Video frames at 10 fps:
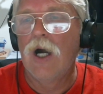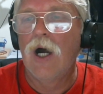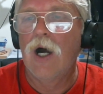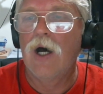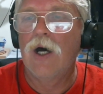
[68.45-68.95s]

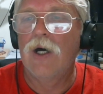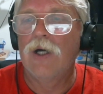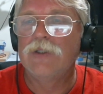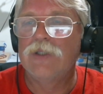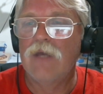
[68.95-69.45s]

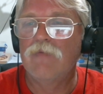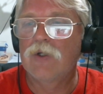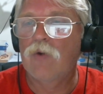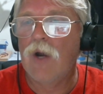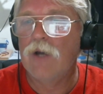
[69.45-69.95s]
Uh, David
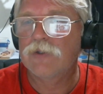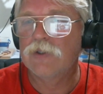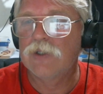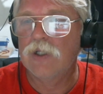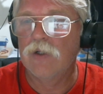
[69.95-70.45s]
Krause
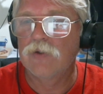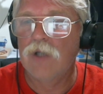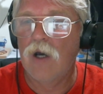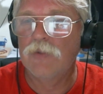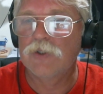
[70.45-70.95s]
is here.
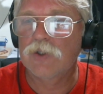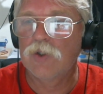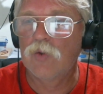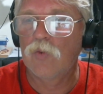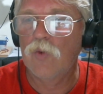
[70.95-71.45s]
Thomas
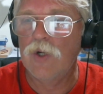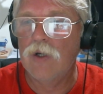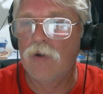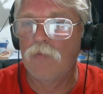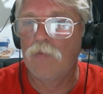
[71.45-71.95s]

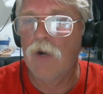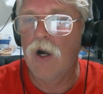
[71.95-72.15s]
Grimm.